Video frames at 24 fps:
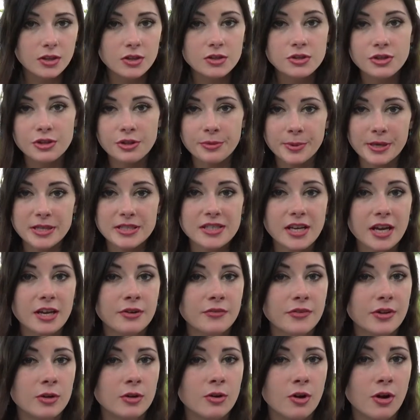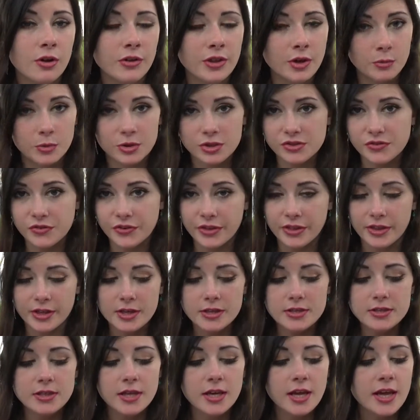So the best kind of alcohol that works for
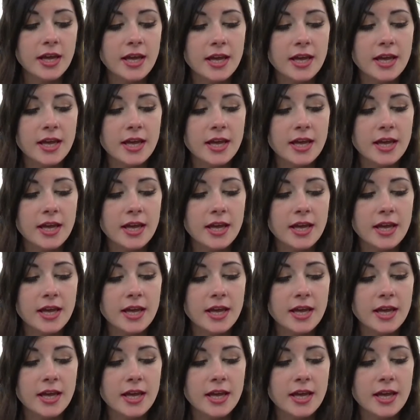this